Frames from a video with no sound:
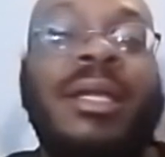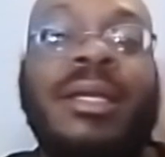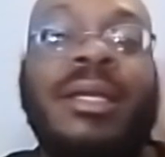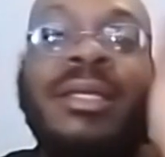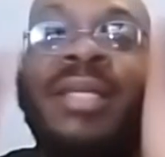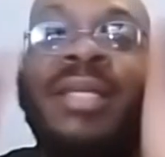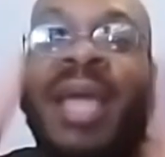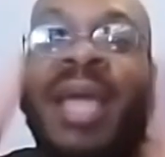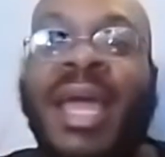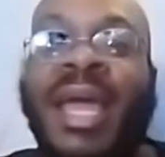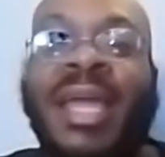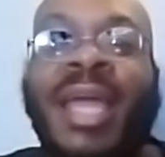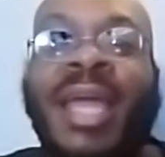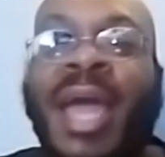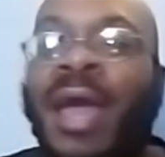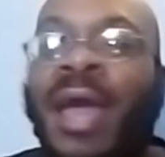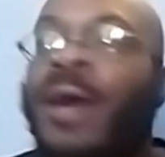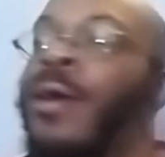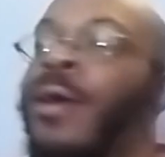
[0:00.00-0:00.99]

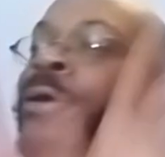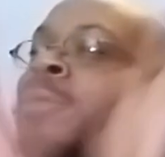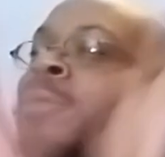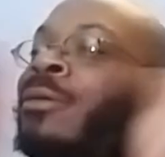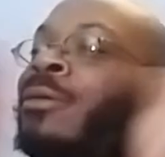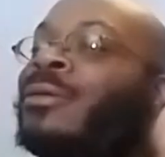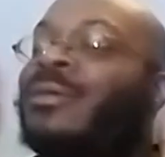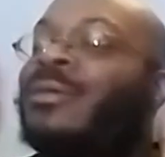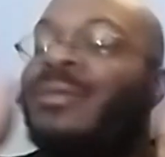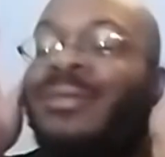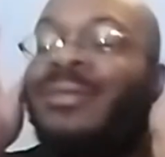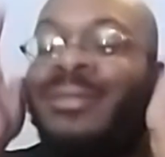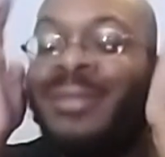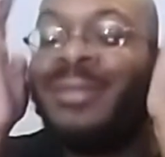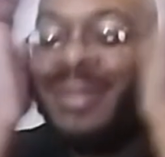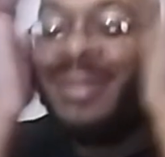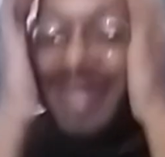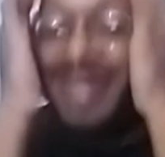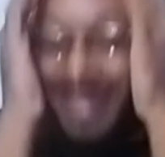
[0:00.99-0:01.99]
Danielle,
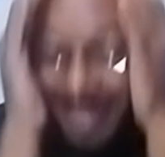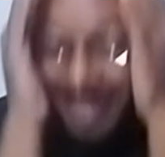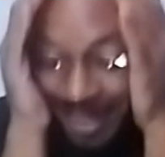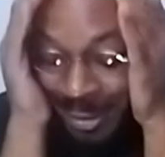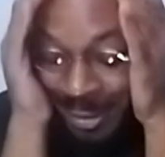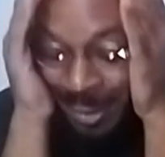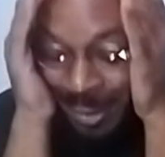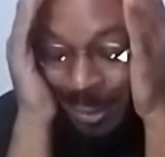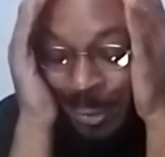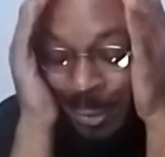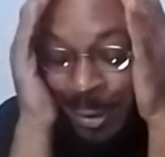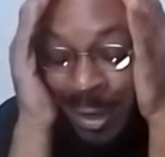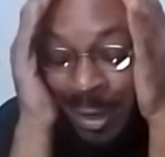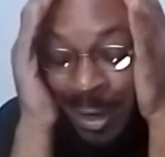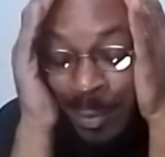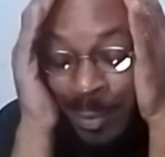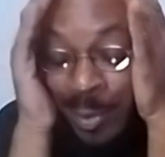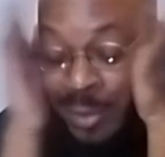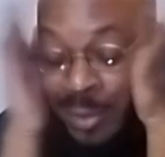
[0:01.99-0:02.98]
Lord
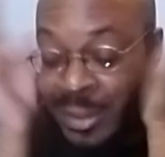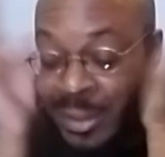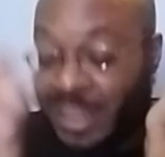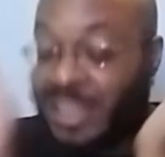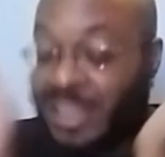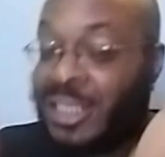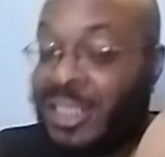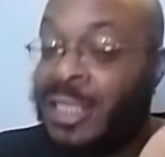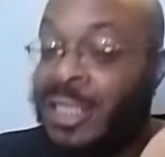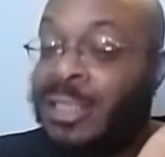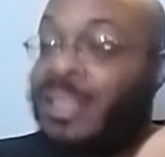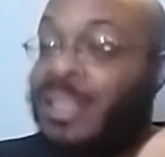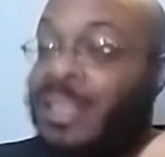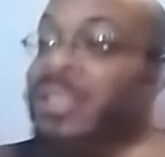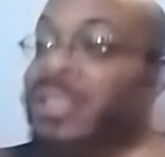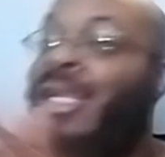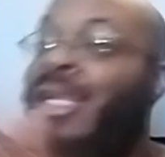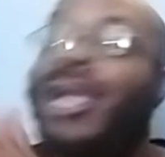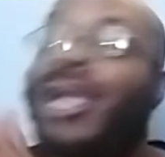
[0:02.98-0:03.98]
have mercy,
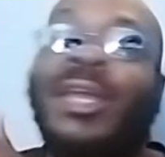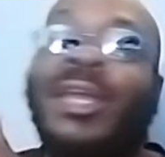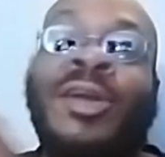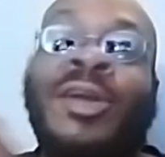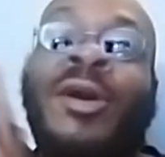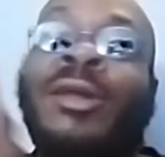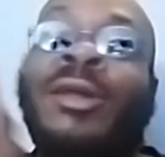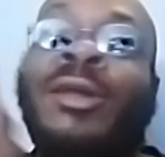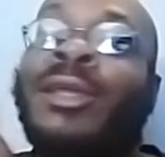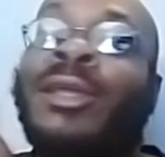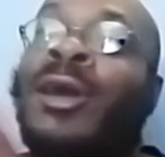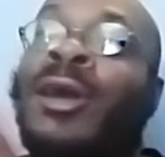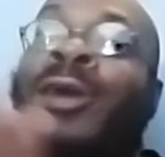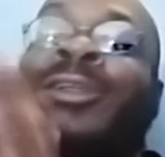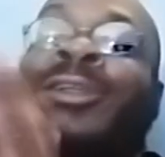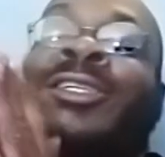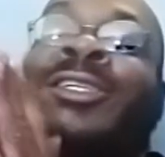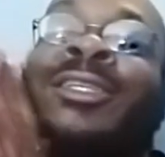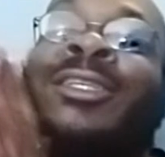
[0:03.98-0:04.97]
Jesus. Like, y'all
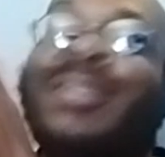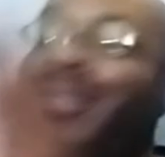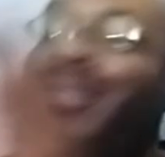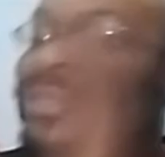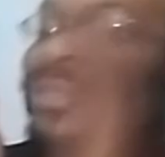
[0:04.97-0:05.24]
just